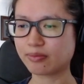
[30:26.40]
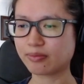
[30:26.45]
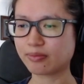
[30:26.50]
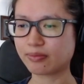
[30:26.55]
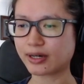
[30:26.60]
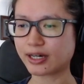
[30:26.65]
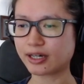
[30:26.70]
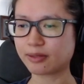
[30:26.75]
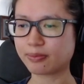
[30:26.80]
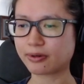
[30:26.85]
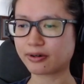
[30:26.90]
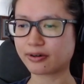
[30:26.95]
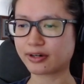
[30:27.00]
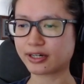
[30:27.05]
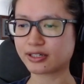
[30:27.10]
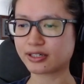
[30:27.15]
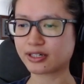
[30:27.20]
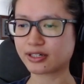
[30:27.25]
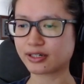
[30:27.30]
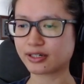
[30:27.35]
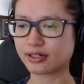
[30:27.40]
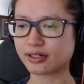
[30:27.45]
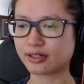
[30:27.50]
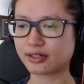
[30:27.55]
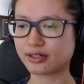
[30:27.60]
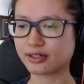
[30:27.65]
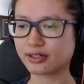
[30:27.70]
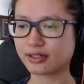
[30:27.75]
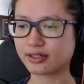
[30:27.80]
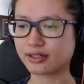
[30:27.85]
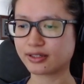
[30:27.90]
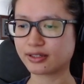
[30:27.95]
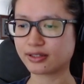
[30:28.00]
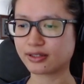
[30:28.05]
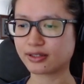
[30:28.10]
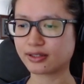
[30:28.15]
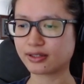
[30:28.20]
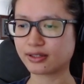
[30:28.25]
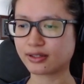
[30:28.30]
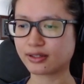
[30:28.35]
Padparadscha,
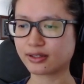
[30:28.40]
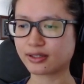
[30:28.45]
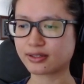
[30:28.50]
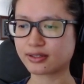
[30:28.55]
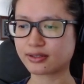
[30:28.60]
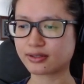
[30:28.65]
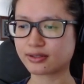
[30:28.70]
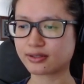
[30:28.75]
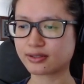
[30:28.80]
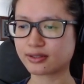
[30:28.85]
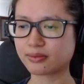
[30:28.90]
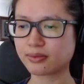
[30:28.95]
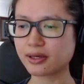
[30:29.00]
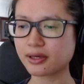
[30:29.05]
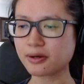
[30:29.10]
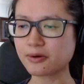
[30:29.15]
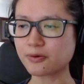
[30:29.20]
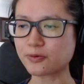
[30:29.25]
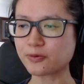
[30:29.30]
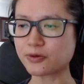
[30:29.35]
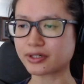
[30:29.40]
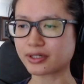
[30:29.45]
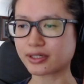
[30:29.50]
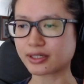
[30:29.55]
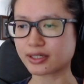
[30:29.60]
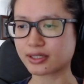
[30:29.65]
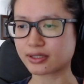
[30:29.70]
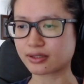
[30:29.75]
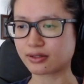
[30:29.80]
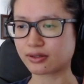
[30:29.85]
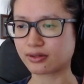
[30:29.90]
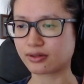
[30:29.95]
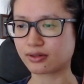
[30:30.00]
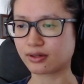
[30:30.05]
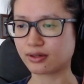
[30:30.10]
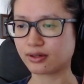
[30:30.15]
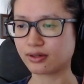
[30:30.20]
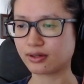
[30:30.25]
there's something I want to ask you.